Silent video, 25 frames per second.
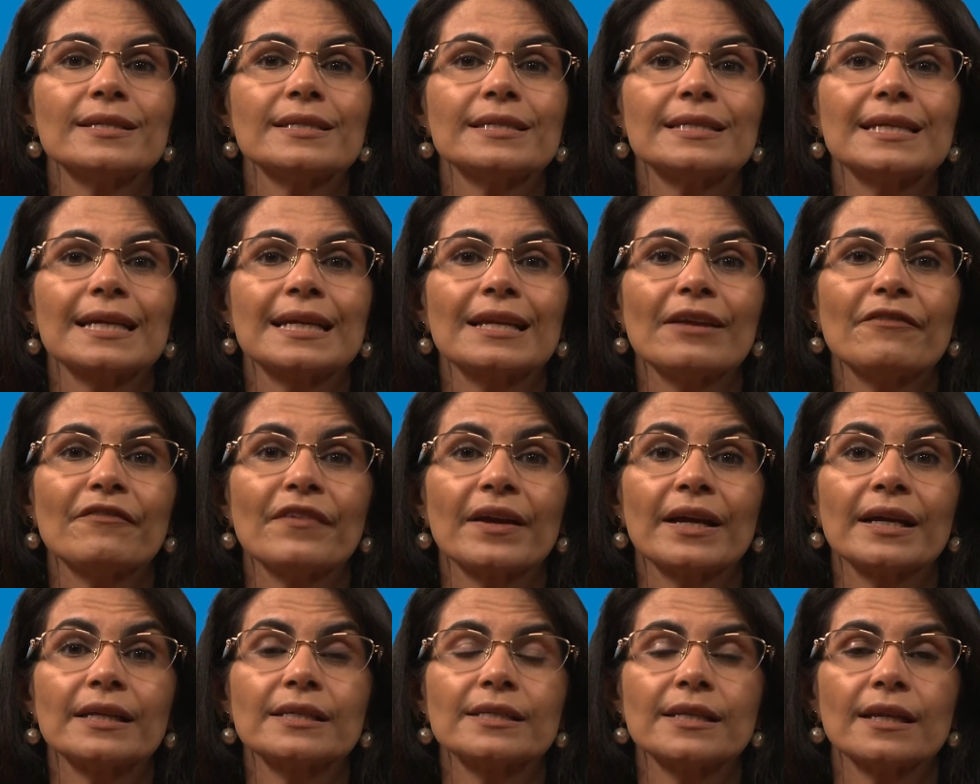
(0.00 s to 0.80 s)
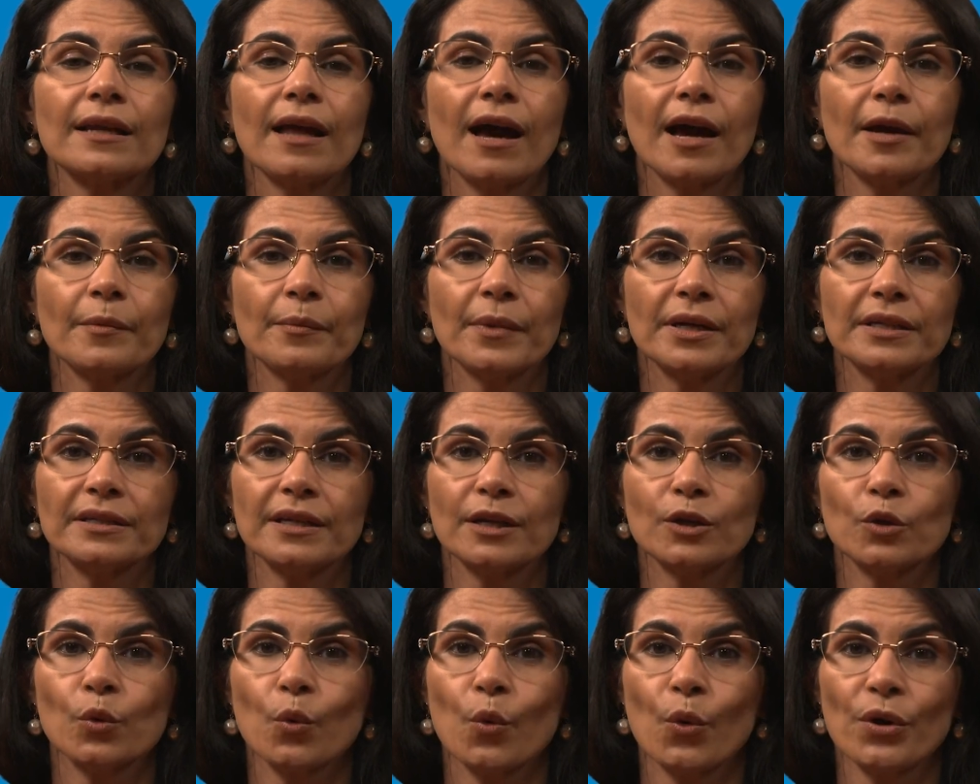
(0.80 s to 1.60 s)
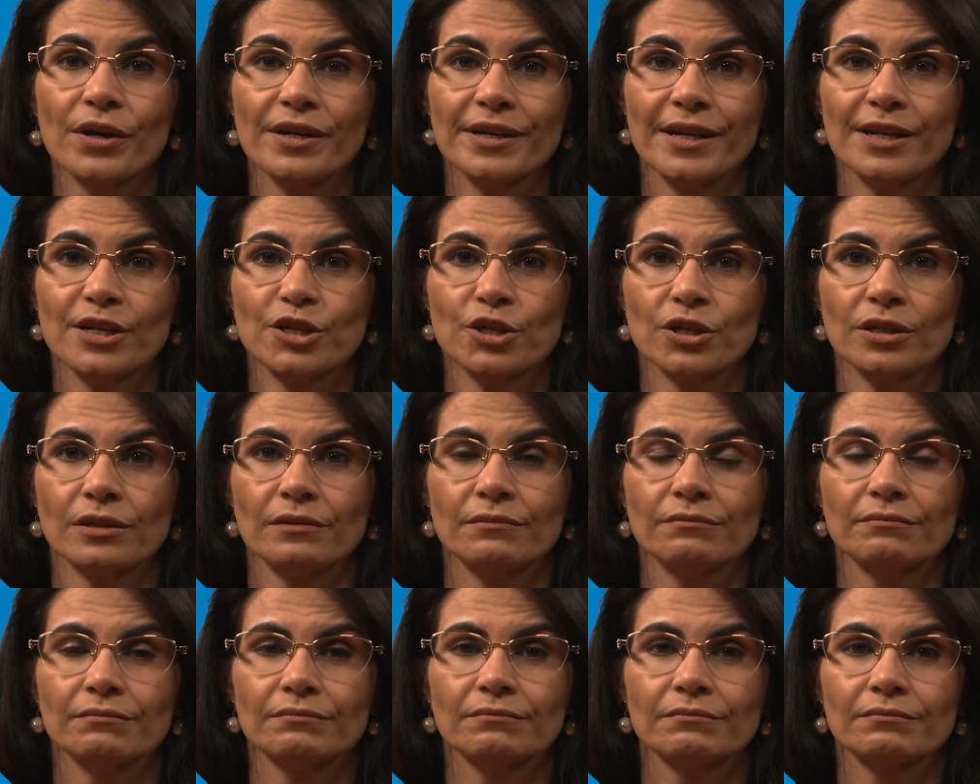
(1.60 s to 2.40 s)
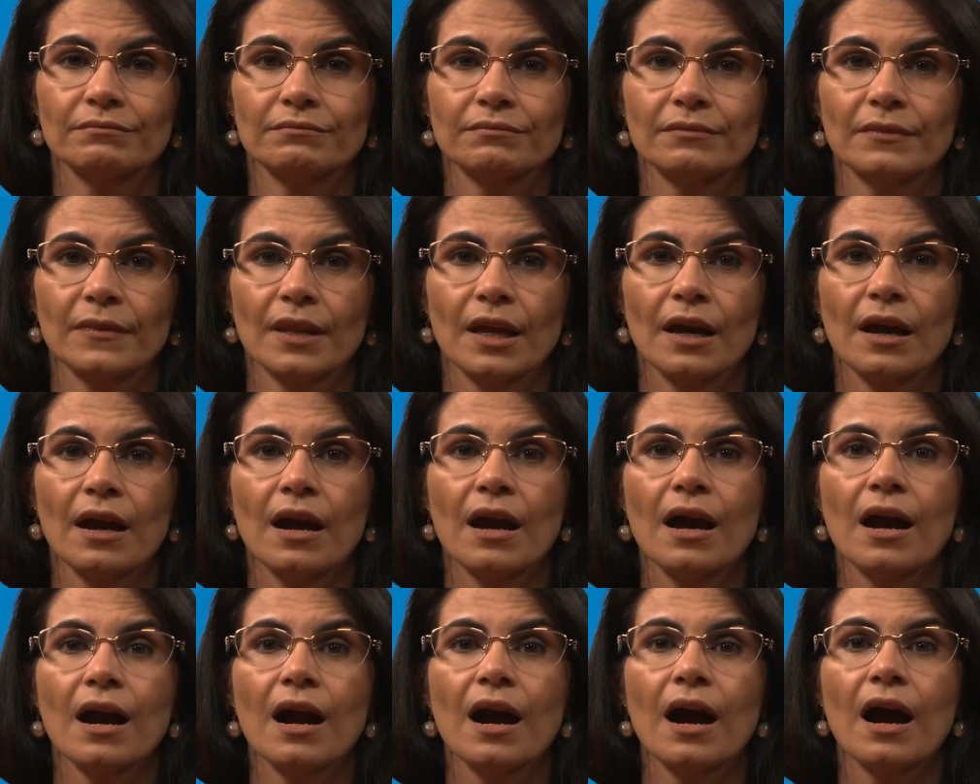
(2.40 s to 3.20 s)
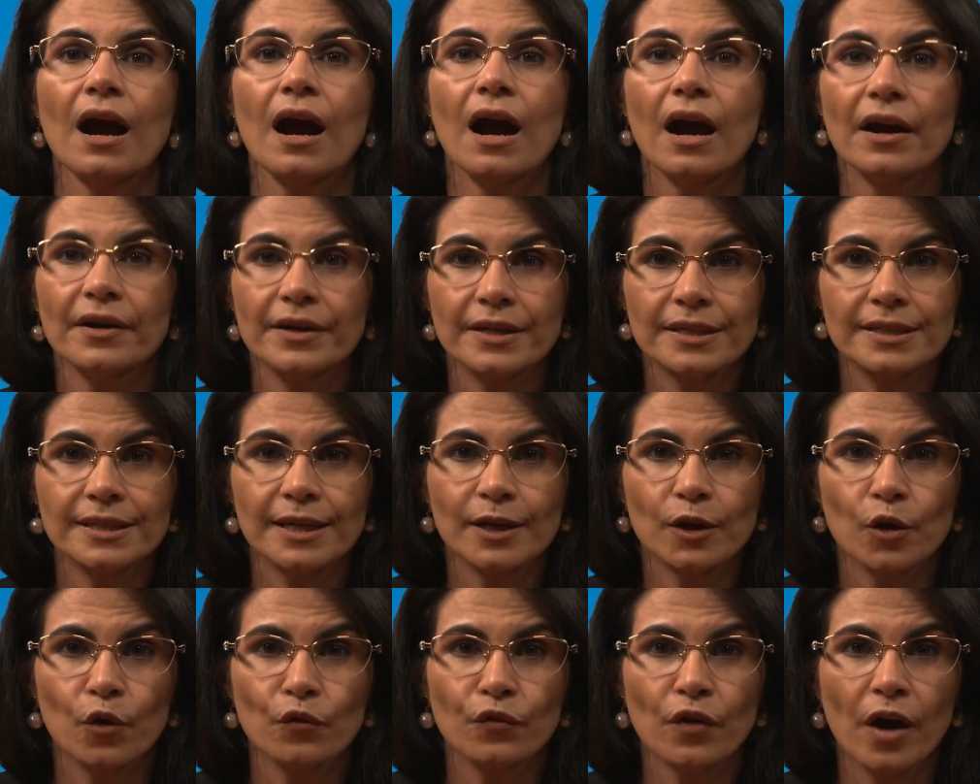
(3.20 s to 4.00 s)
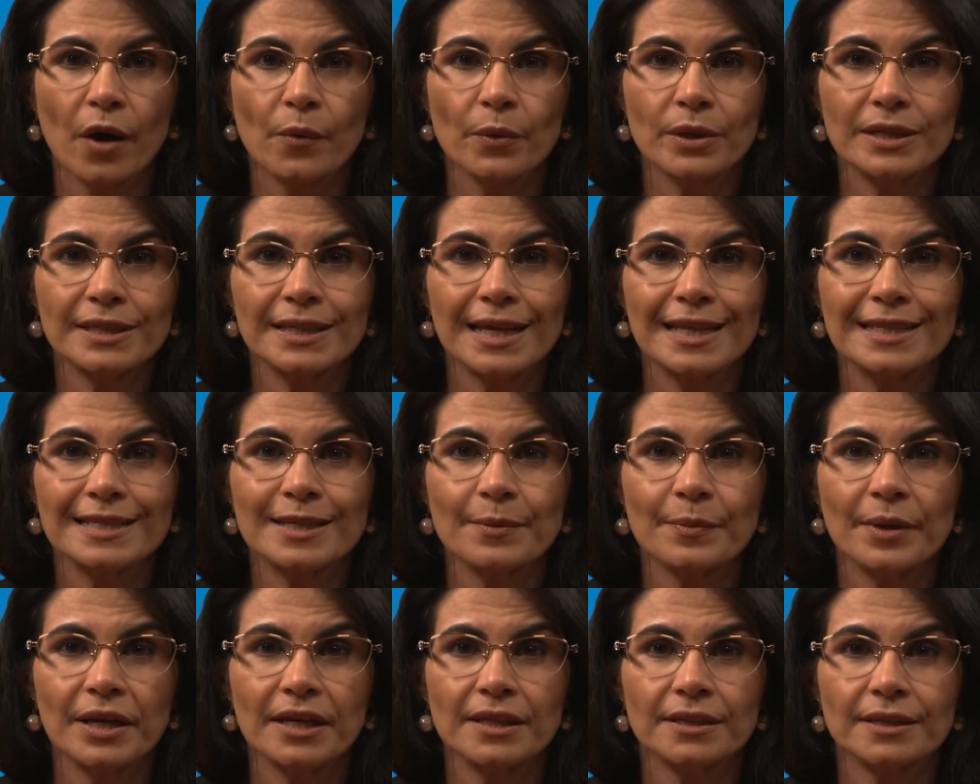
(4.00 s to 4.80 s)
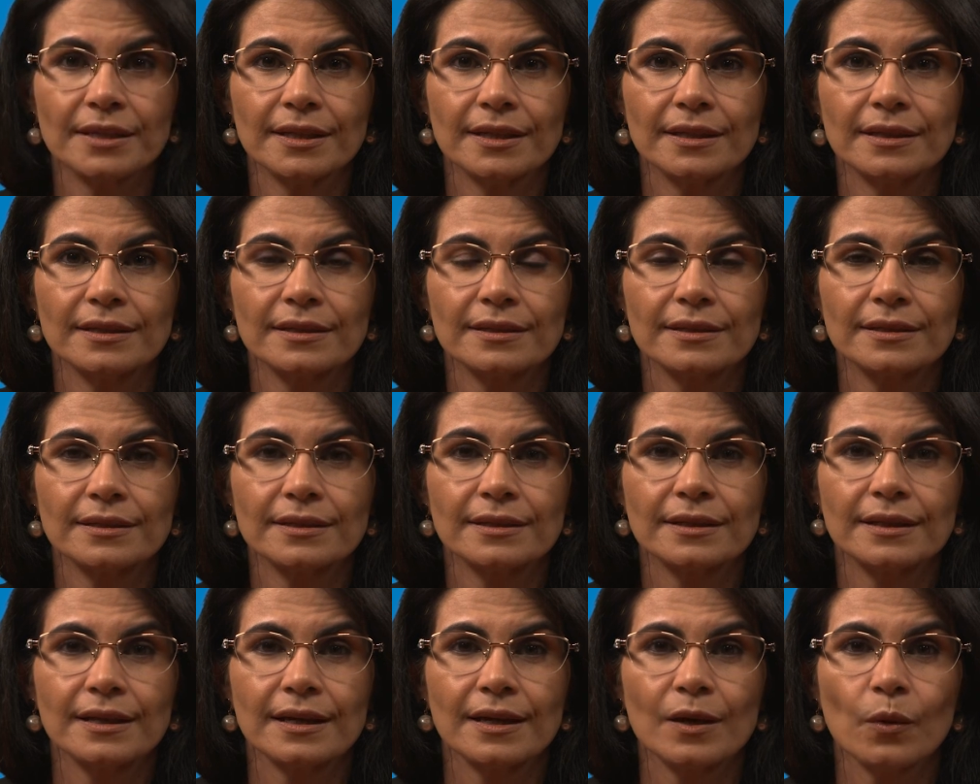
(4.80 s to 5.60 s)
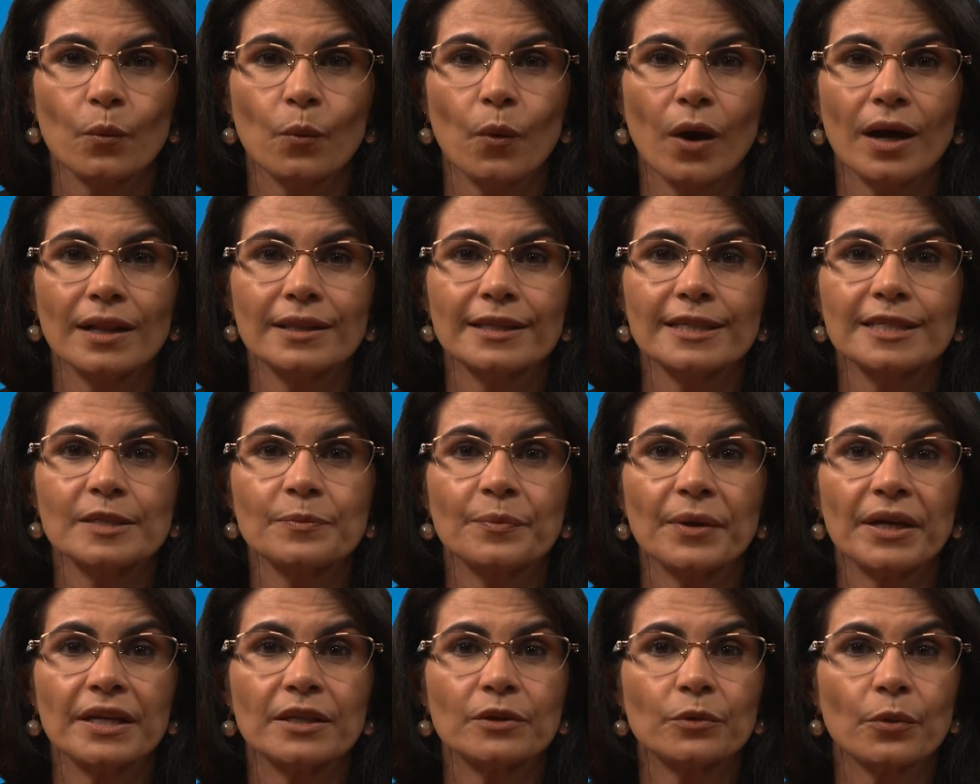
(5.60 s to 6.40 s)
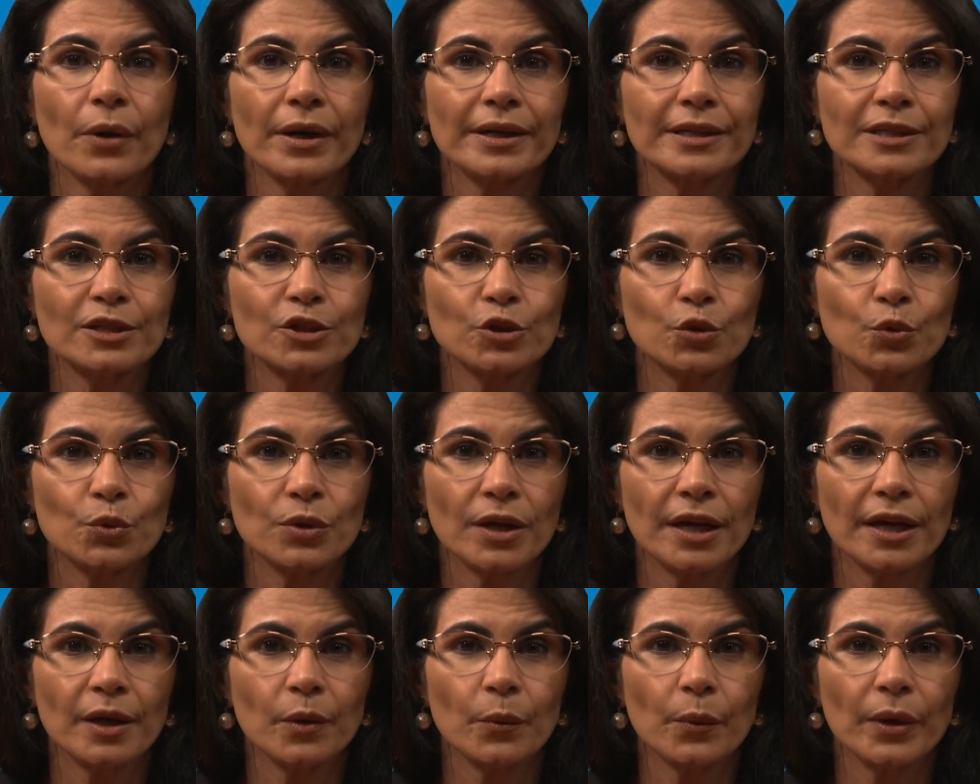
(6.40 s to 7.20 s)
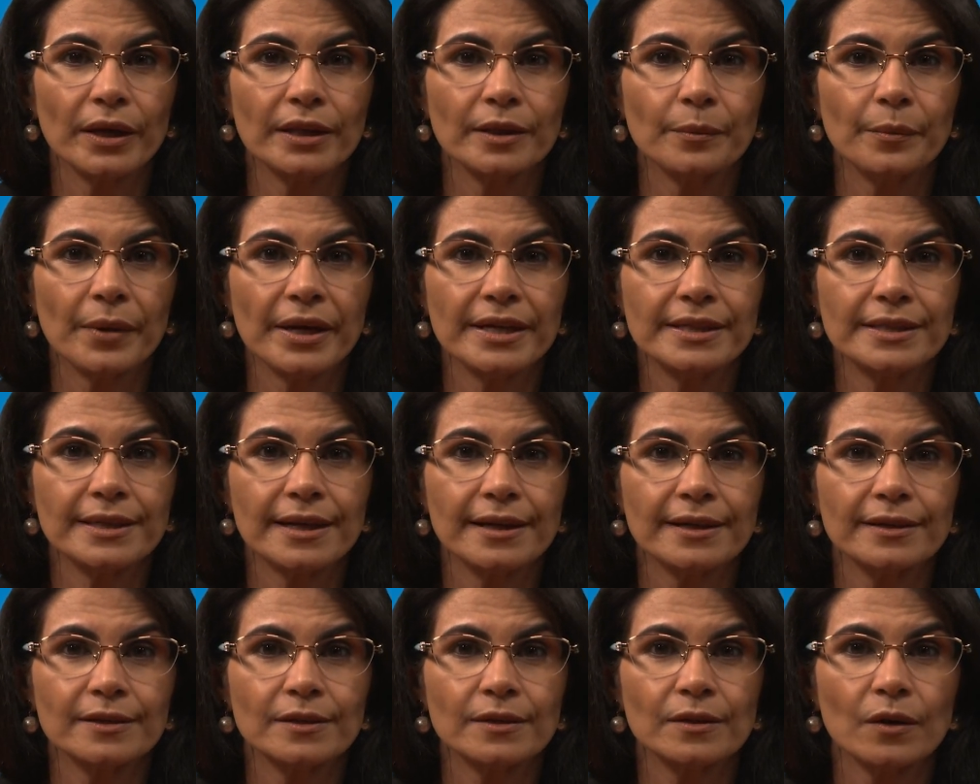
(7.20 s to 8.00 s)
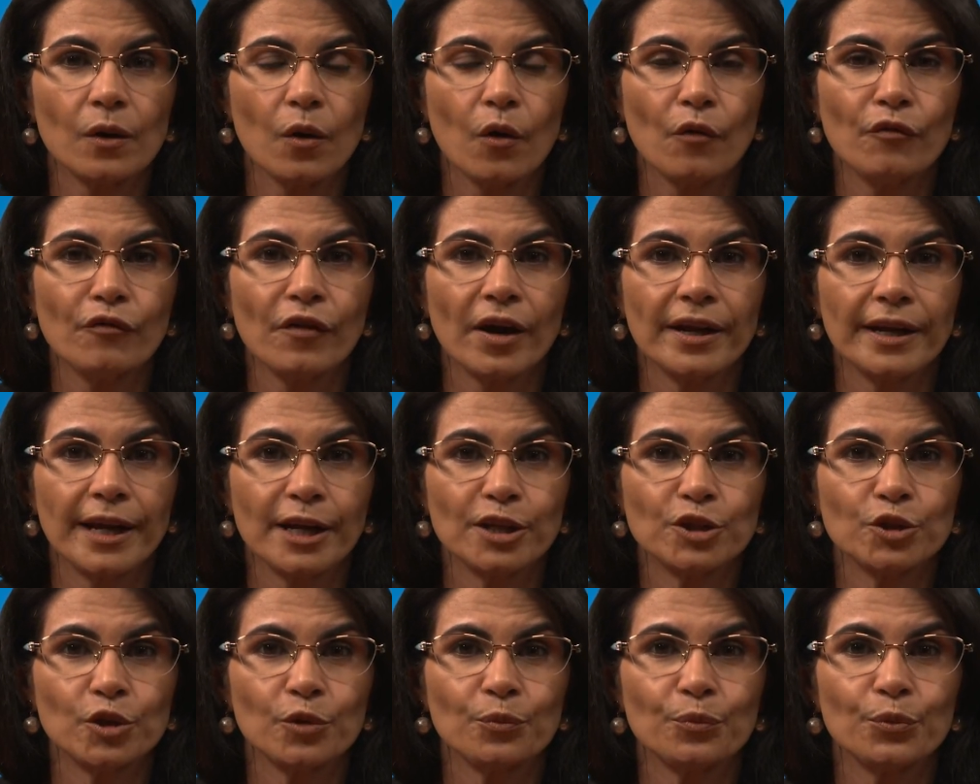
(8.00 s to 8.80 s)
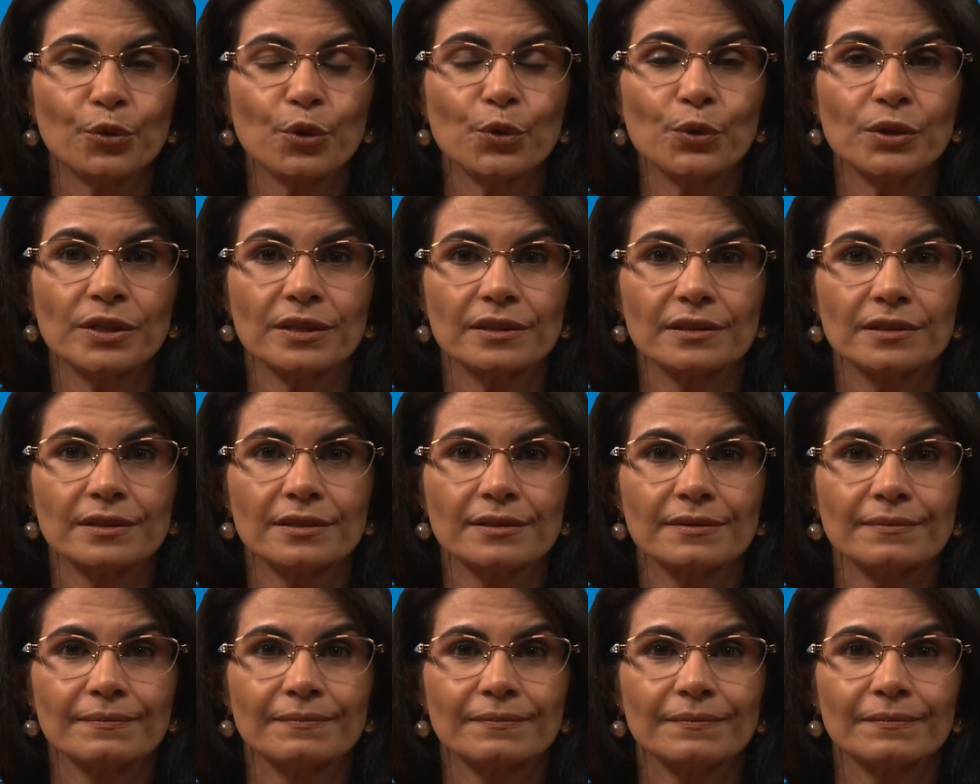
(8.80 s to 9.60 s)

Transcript: significant alignment and coordination, harnessing of our sensibilities, while the speed threatens to take away the basics of financial prudence.